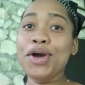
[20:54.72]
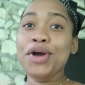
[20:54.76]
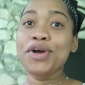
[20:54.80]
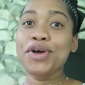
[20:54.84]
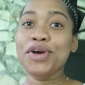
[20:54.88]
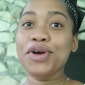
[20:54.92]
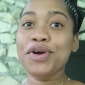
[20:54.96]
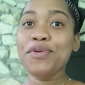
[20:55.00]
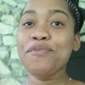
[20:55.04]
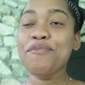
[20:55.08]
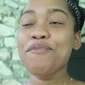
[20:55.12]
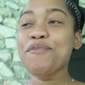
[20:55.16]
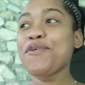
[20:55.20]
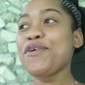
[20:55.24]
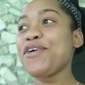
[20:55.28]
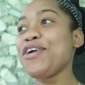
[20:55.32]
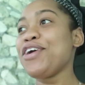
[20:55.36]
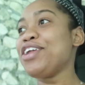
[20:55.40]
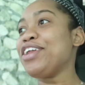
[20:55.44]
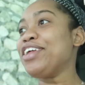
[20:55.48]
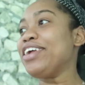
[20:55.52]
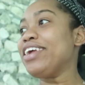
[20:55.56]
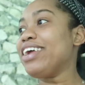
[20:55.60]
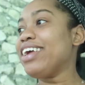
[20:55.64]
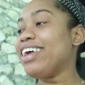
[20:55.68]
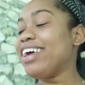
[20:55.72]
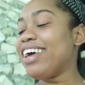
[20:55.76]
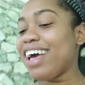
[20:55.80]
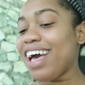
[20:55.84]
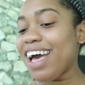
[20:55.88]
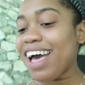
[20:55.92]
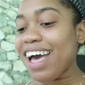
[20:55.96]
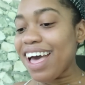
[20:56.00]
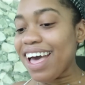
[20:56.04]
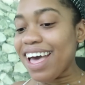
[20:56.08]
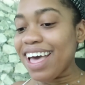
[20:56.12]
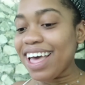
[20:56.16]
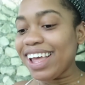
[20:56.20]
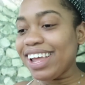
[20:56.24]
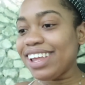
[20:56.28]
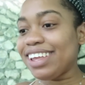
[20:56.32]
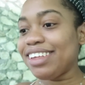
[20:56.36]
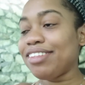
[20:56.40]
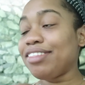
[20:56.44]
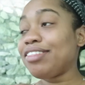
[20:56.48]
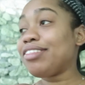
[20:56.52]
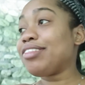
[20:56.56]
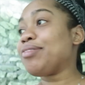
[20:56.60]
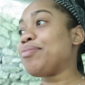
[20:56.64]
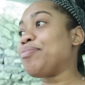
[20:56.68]
Good morning,
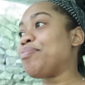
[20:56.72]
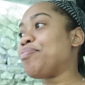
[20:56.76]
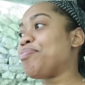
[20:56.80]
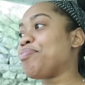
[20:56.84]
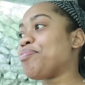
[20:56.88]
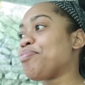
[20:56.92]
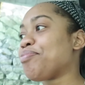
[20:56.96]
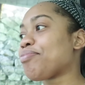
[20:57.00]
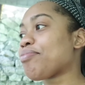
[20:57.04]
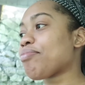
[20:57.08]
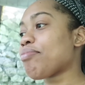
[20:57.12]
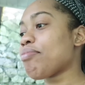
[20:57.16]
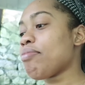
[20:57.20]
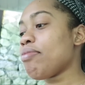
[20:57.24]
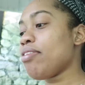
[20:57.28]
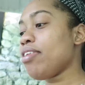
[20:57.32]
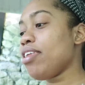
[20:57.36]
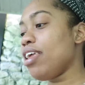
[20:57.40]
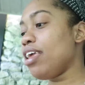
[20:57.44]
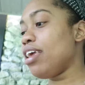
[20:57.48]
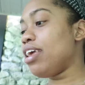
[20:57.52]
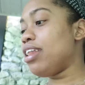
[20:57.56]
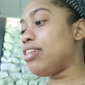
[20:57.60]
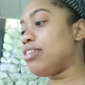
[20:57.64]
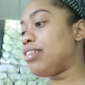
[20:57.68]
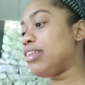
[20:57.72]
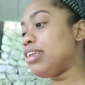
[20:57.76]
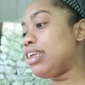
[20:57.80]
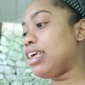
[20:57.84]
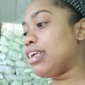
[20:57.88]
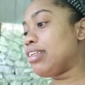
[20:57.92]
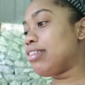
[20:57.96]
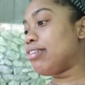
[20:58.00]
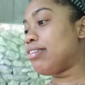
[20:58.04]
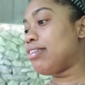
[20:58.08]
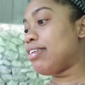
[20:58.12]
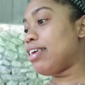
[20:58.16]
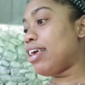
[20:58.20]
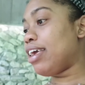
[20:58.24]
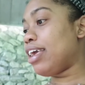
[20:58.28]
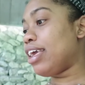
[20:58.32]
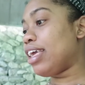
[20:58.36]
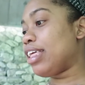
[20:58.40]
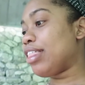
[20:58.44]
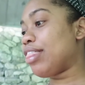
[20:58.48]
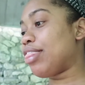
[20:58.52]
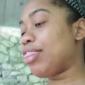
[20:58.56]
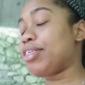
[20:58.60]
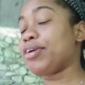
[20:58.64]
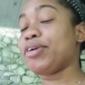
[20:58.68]
guys. It is the next
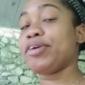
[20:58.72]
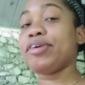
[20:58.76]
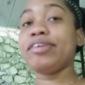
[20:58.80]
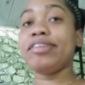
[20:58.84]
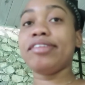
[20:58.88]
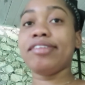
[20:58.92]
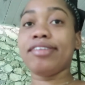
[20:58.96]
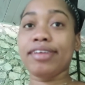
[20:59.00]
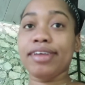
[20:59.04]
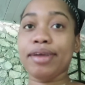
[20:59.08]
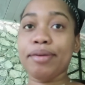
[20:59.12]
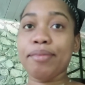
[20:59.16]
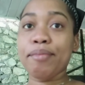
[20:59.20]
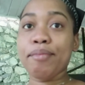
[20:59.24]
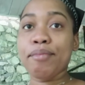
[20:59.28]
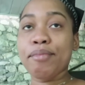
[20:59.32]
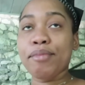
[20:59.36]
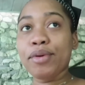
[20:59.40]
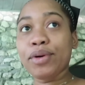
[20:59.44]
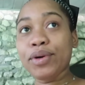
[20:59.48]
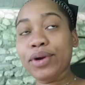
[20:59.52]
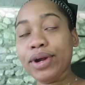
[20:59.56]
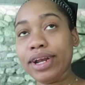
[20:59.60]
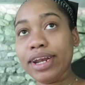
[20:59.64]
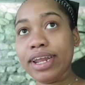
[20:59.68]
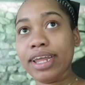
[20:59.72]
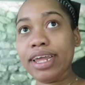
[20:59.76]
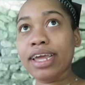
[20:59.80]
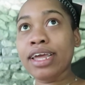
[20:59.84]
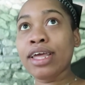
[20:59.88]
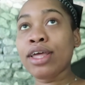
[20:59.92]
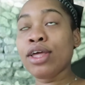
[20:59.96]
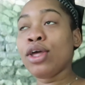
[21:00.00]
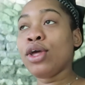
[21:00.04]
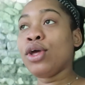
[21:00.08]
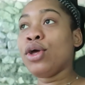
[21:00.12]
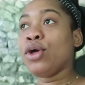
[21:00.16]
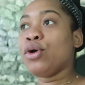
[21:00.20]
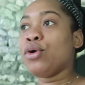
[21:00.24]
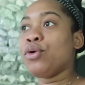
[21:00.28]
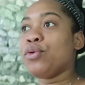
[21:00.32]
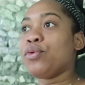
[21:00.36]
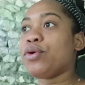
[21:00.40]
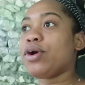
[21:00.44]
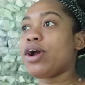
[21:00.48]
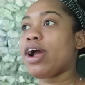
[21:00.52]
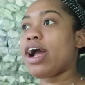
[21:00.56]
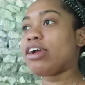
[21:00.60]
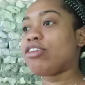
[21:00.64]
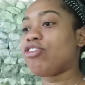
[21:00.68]
day, Thursday morning.
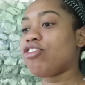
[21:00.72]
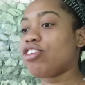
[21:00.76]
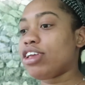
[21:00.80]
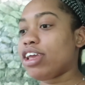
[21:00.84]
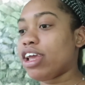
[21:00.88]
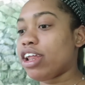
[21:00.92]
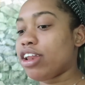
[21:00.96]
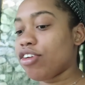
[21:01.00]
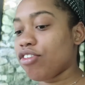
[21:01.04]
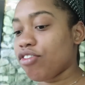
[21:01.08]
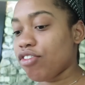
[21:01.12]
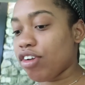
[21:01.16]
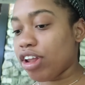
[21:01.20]
We're actually getting